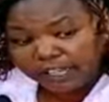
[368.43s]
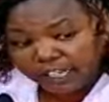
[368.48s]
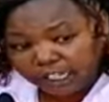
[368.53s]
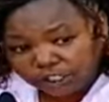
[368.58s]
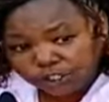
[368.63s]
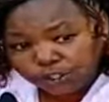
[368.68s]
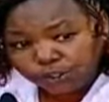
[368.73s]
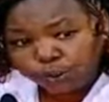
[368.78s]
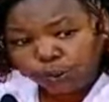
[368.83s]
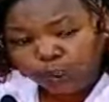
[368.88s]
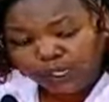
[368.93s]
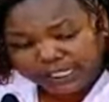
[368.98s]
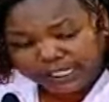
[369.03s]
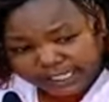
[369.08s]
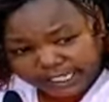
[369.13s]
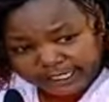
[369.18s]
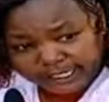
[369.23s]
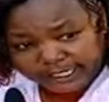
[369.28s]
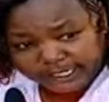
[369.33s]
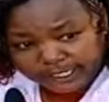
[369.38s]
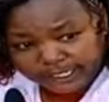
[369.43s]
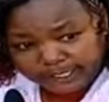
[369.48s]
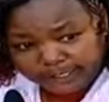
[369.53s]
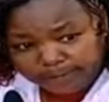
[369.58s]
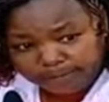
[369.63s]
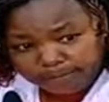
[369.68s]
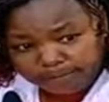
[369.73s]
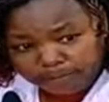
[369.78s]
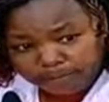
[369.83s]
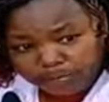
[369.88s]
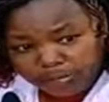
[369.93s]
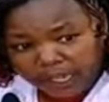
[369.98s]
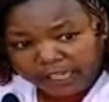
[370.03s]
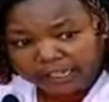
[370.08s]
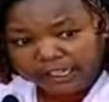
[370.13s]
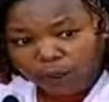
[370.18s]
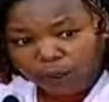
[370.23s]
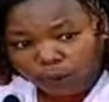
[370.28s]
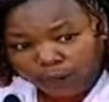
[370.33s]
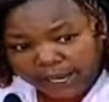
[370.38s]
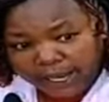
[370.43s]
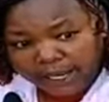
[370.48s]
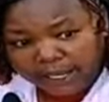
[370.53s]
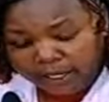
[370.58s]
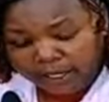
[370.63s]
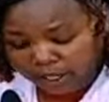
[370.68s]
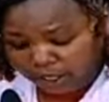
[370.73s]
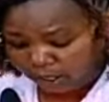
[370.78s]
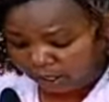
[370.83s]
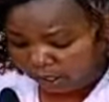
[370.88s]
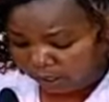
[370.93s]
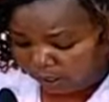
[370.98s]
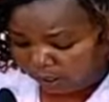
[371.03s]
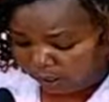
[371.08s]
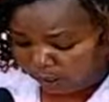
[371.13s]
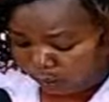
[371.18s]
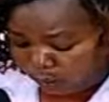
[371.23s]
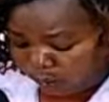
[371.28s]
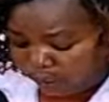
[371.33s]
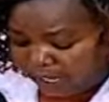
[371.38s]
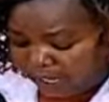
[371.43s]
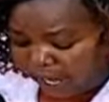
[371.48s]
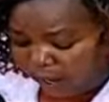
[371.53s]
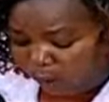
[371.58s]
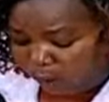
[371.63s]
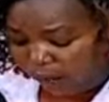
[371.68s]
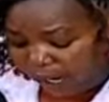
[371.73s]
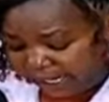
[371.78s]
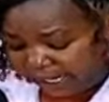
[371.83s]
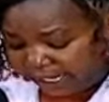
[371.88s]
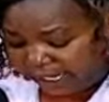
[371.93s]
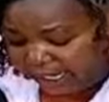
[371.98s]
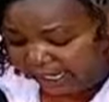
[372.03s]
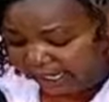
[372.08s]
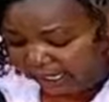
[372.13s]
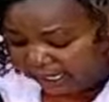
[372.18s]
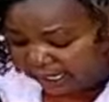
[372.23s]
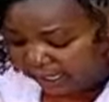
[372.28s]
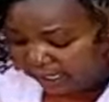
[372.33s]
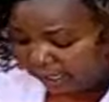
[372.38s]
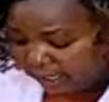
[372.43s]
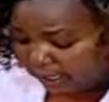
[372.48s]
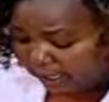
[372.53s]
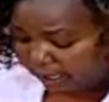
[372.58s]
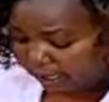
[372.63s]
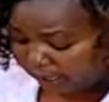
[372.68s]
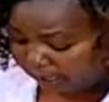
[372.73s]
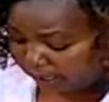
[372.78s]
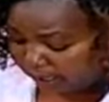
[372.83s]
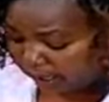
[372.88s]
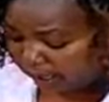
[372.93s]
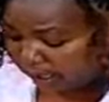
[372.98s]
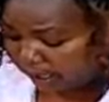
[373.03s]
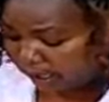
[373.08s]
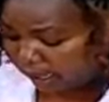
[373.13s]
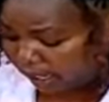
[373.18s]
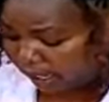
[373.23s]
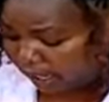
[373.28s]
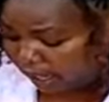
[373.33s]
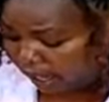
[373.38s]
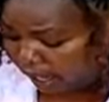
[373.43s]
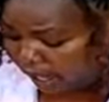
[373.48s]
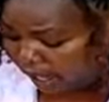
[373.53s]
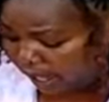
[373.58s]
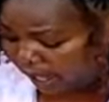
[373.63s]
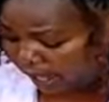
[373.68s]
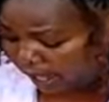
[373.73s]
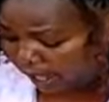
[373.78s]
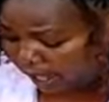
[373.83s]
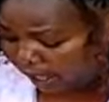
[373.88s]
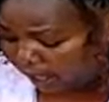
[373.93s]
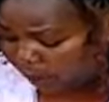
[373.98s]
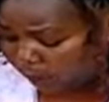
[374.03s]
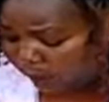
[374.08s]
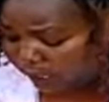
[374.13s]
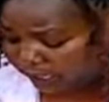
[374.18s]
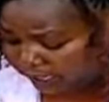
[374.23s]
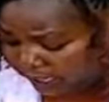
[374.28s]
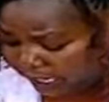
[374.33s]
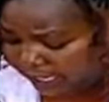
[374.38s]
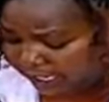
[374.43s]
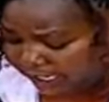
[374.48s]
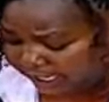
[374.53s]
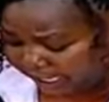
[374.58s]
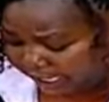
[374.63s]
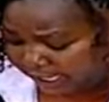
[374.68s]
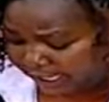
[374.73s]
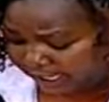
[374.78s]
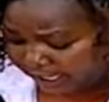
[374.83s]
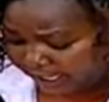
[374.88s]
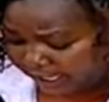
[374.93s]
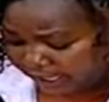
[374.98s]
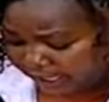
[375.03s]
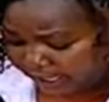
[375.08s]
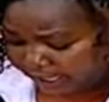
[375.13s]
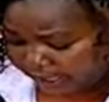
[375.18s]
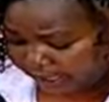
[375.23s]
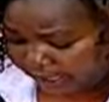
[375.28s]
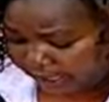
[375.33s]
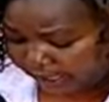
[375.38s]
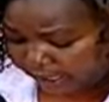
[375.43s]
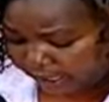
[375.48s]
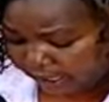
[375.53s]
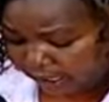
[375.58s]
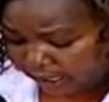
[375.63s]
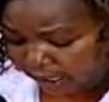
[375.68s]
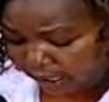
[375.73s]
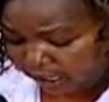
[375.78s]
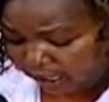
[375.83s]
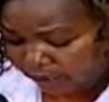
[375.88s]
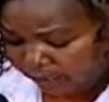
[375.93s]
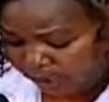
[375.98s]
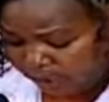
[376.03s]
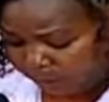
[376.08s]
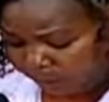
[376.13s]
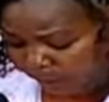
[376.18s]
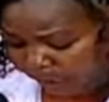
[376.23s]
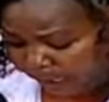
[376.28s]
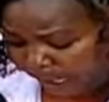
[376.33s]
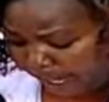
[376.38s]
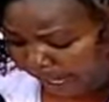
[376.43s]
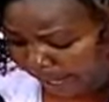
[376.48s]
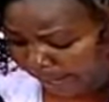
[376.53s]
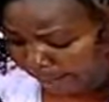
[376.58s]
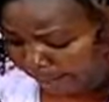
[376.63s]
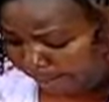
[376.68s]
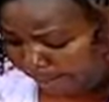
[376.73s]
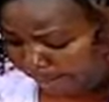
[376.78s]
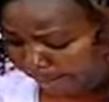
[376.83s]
things will change. And the way we are working uh, will really change. Honorable Speaker,